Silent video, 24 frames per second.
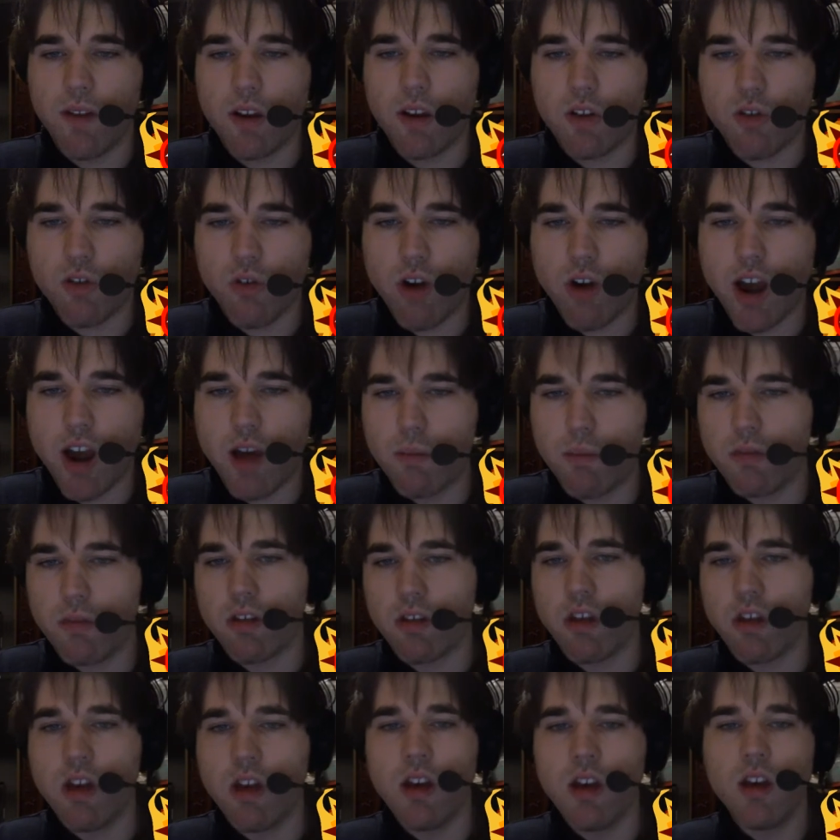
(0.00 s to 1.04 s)

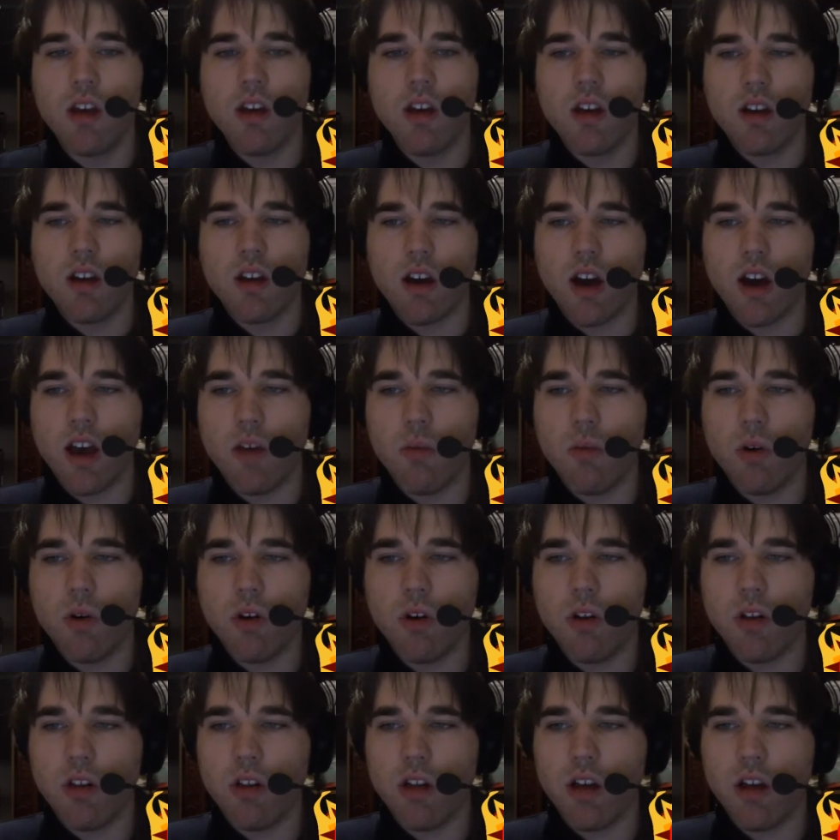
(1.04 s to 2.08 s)
traps, I
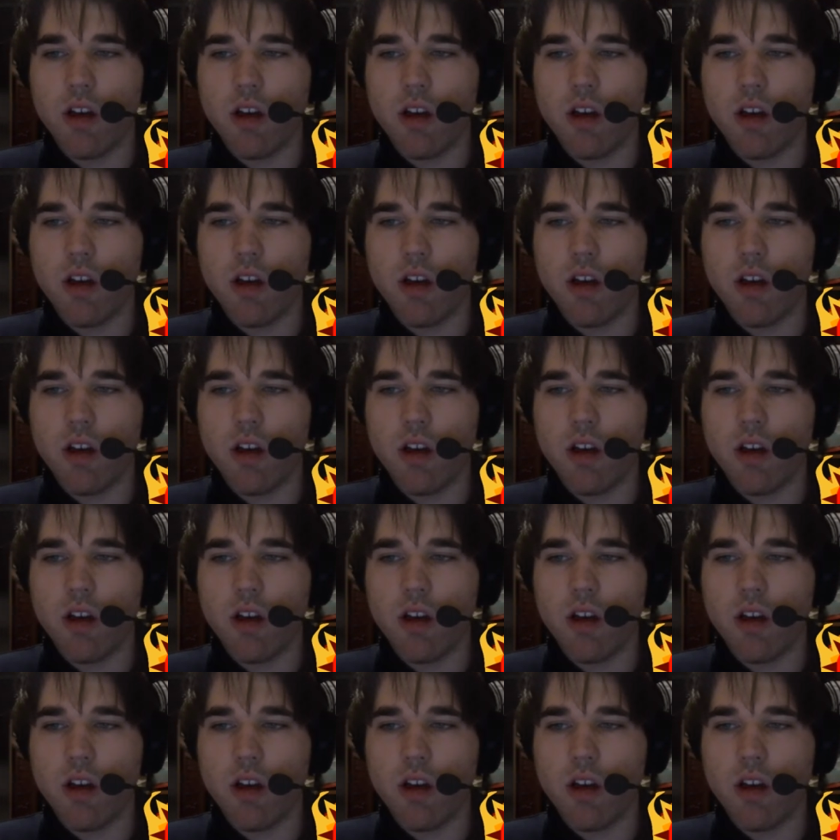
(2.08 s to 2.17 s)
will